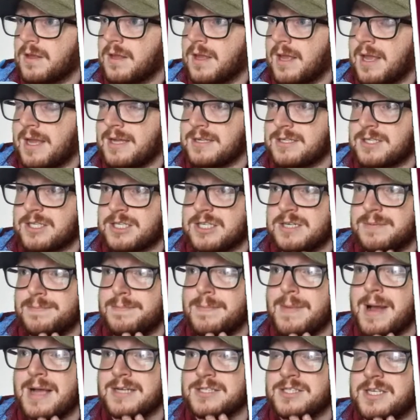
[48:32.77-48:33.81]
It
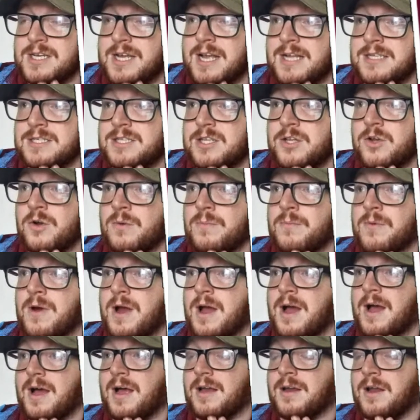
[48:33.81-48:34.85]
smashed against the
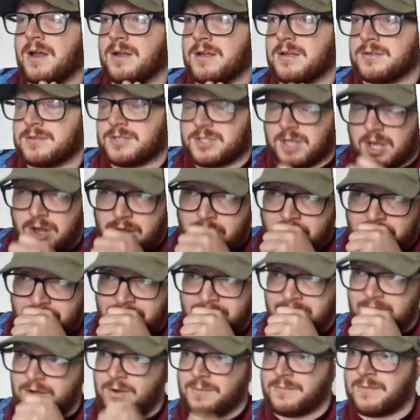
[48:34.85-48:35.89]
upright. No, sorry,
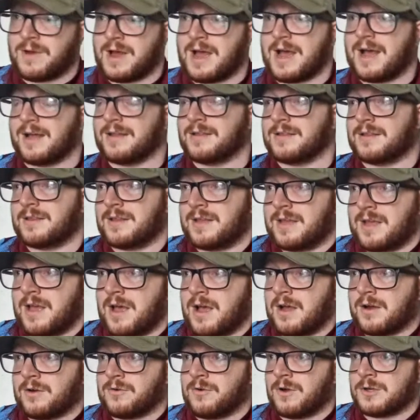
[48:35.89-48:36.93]
the upright,
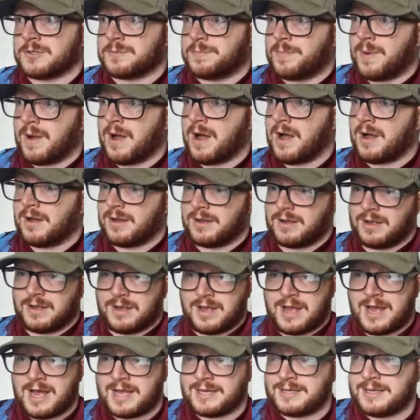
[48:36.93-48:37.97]
the crossbar,
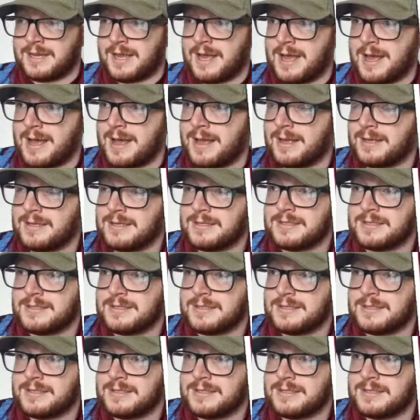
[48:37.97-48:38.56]
and oh